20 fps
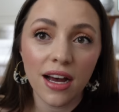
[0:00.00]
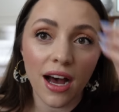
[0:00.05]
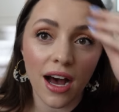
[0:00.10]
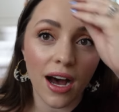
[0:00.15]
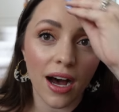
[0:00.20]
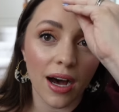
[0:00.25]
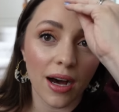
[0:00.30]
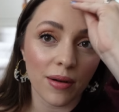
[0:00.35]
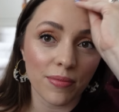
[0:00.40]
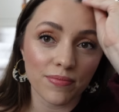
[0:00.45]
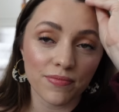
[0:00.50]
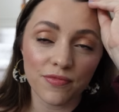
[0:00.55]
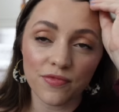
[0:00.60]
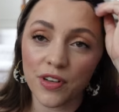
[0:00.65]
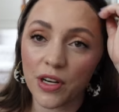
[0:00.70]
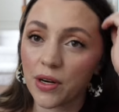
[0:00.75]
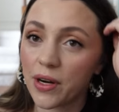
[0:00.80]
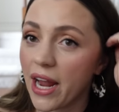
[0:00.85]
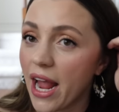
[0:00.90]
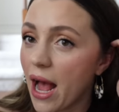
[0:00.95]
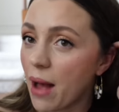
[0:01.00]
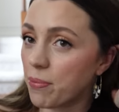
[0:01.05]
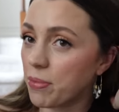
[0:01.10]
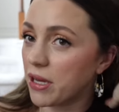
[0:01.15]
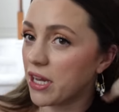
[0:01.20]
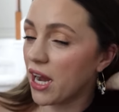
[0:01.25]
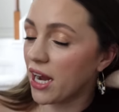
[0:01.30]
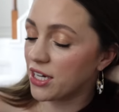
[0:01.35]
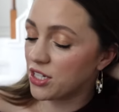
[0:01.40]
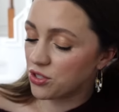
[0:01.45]
Um, very
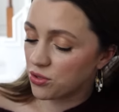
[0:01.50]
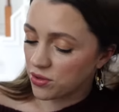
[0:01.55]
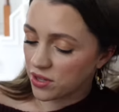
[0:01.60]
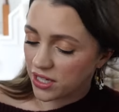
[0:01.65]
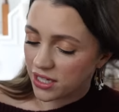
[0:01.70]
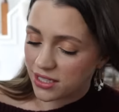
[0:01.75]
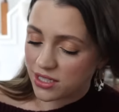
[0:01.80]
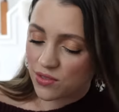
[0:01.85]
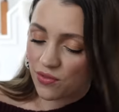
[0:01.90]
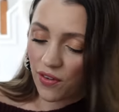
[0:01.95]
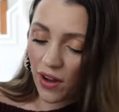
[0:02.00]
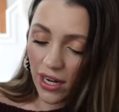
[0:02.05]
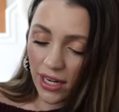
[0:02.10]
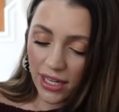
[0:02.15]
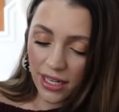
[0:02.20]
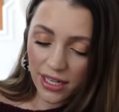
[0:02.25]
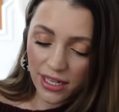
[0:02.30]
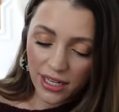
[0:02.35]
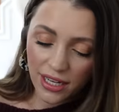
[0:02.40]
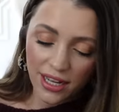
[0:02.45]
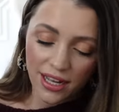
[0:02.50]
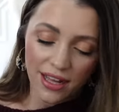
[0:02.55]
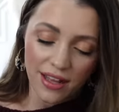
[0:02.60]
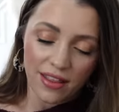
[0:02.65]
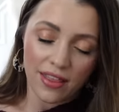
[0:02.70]
happy. I do think it's funny